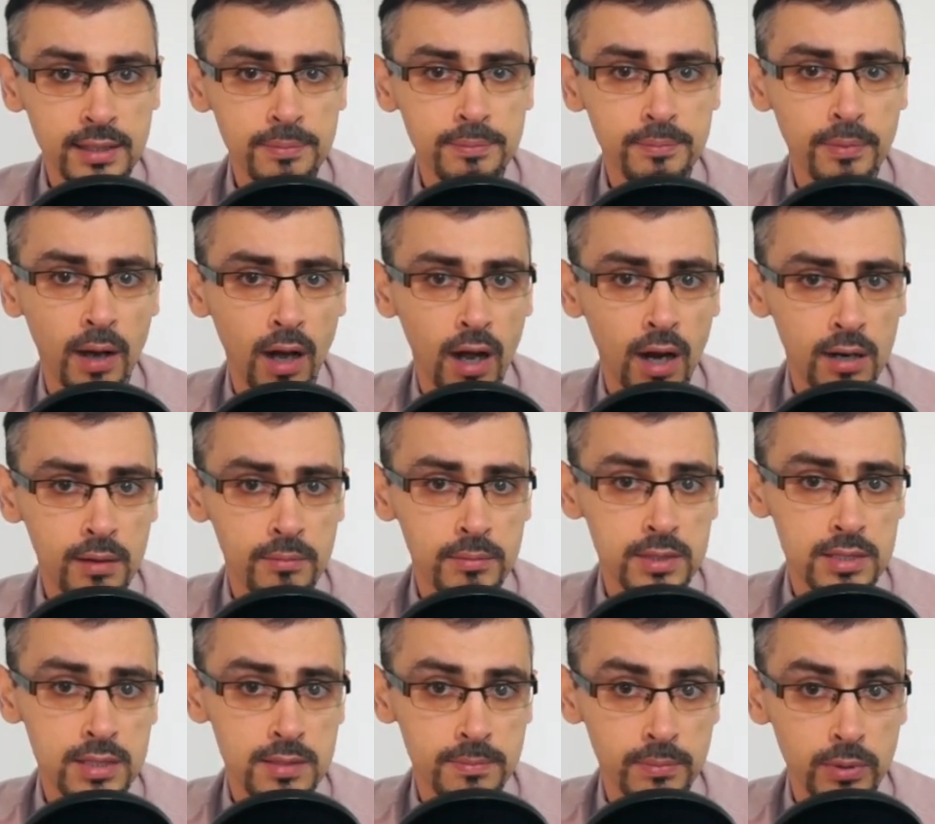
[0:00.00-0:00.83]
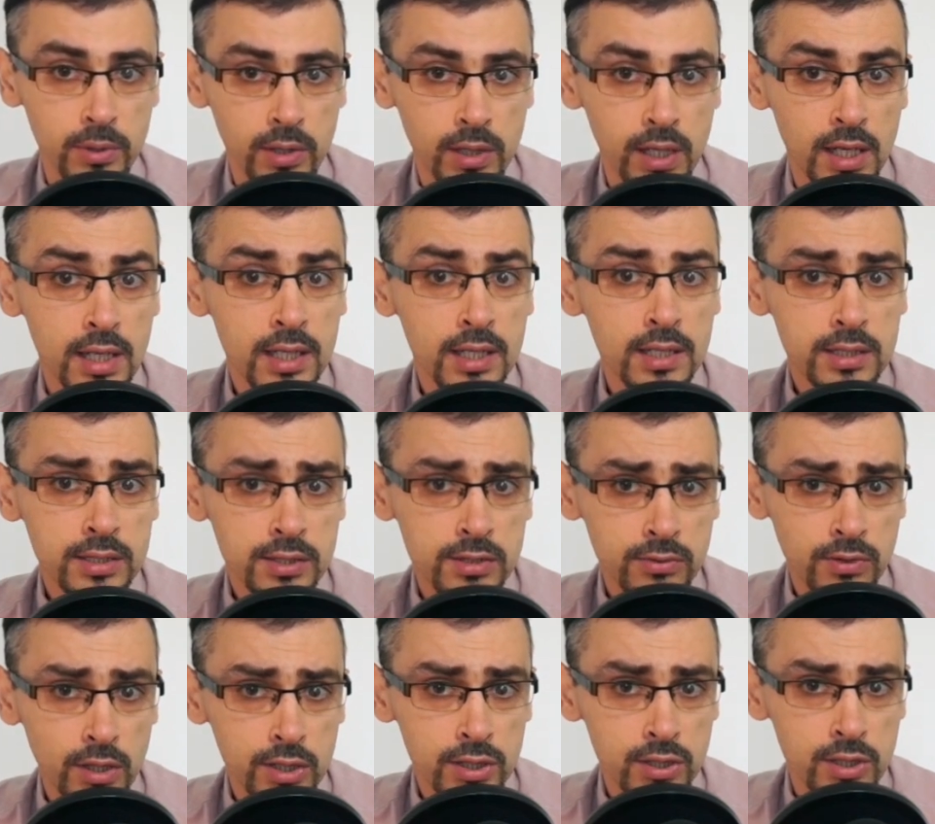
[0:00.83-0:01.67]
Palmer's book
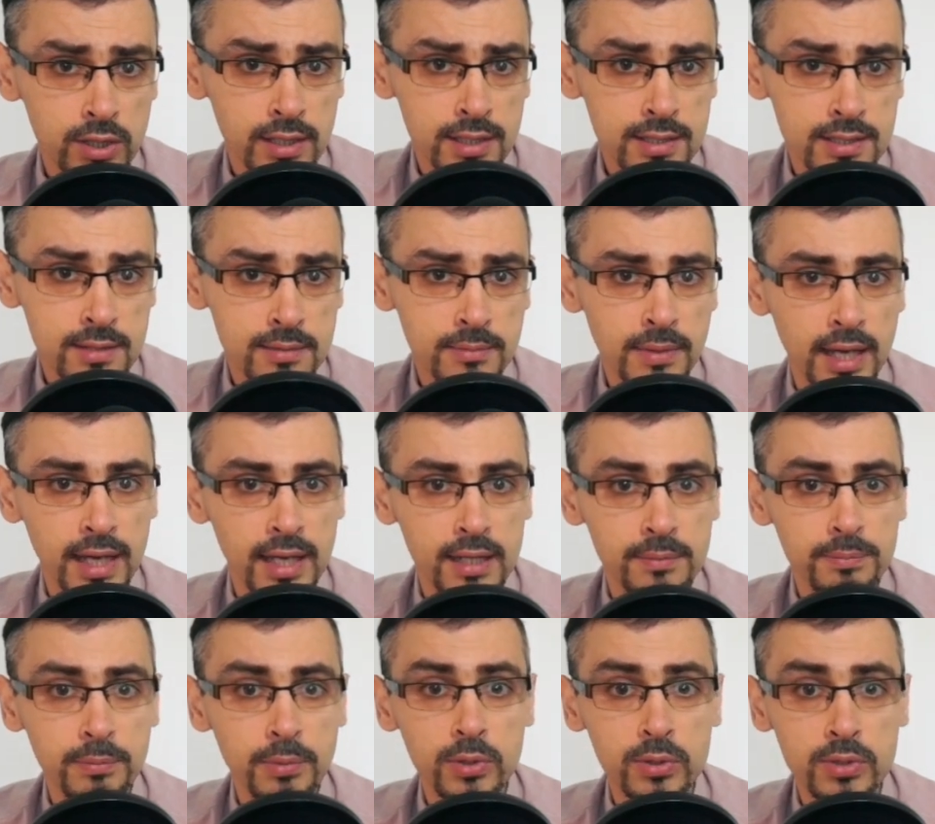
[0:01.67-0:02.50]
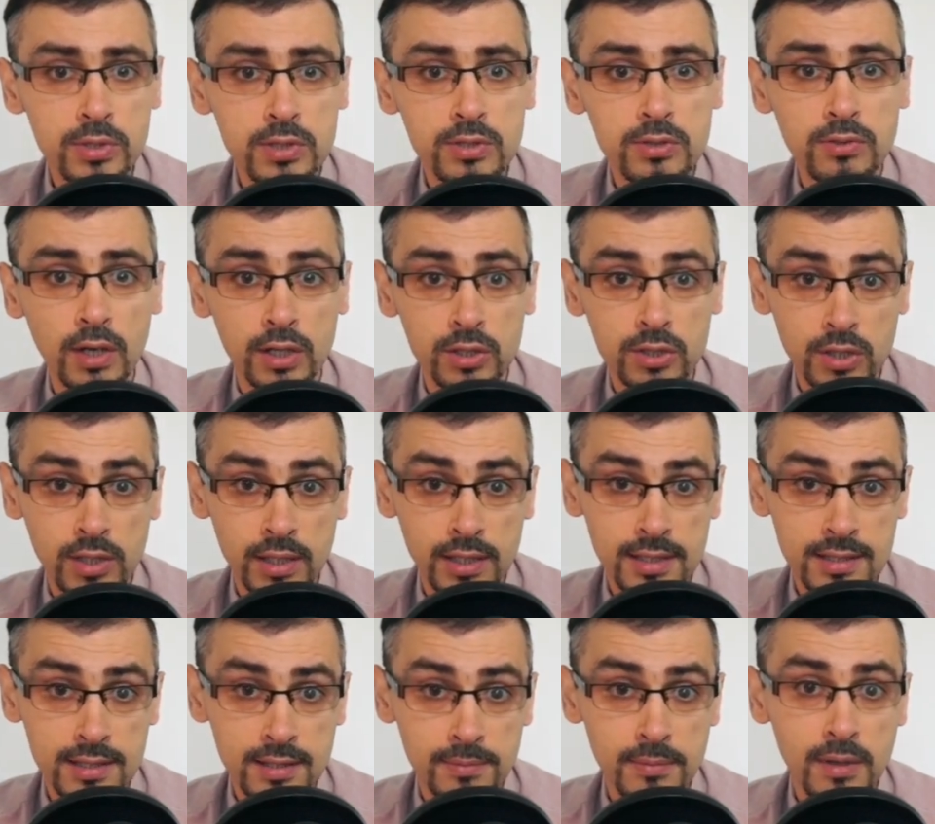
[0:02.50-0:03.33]
Structuralism and
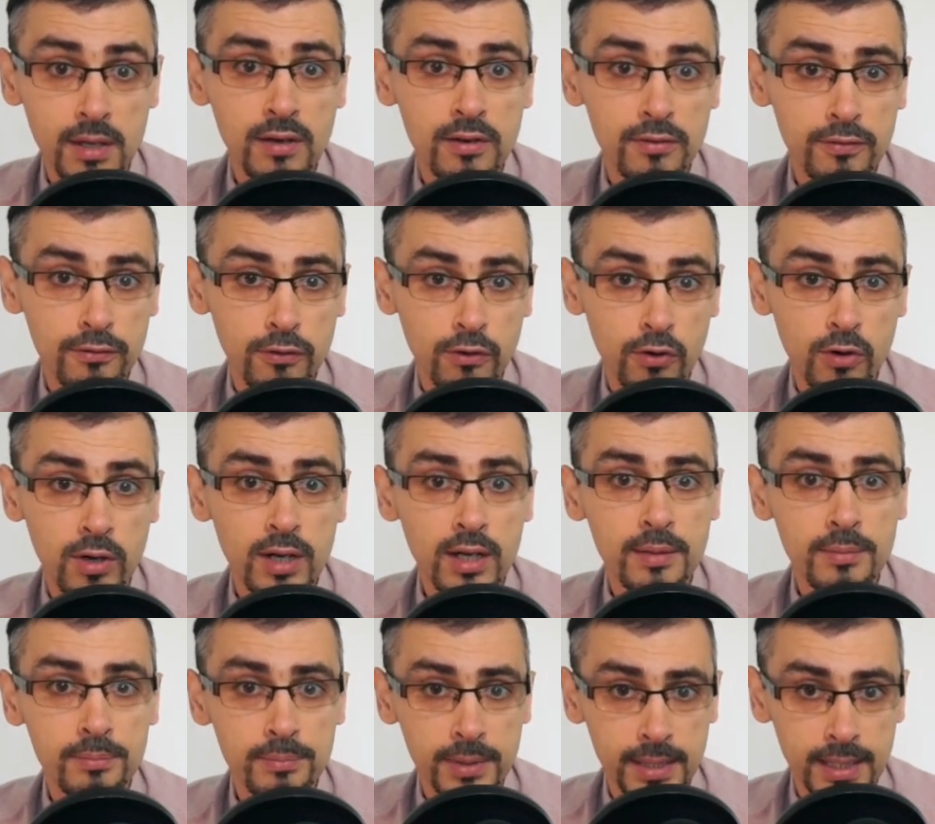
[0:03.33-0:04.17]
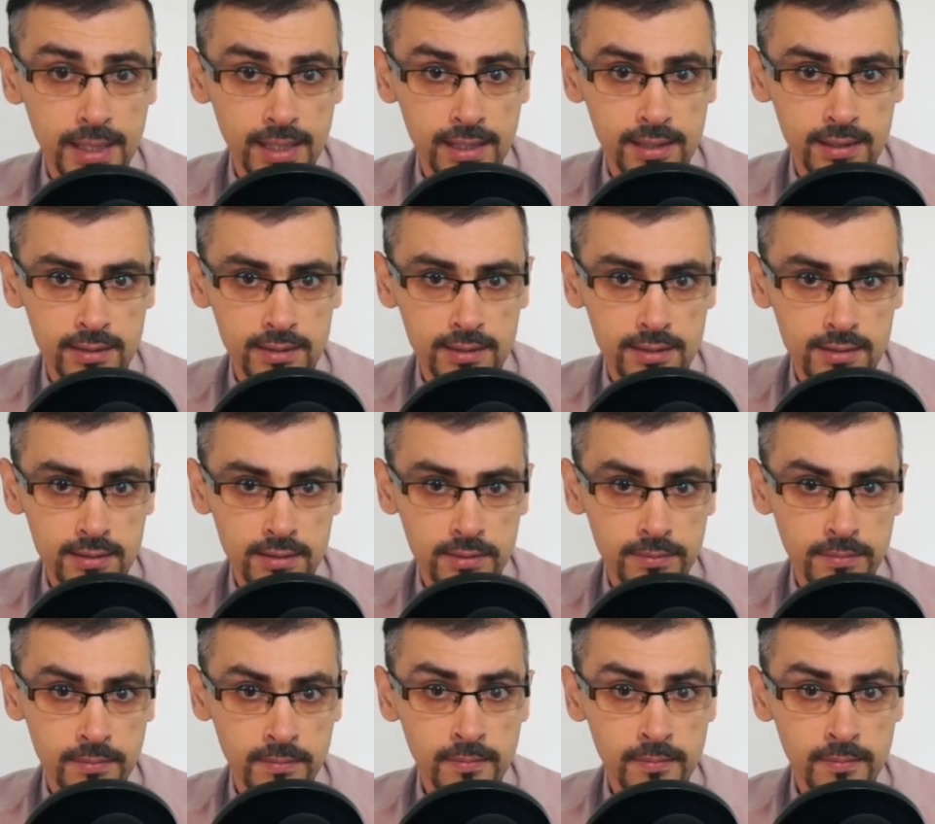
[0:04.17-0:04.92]
Post-Structuralism for Beginners.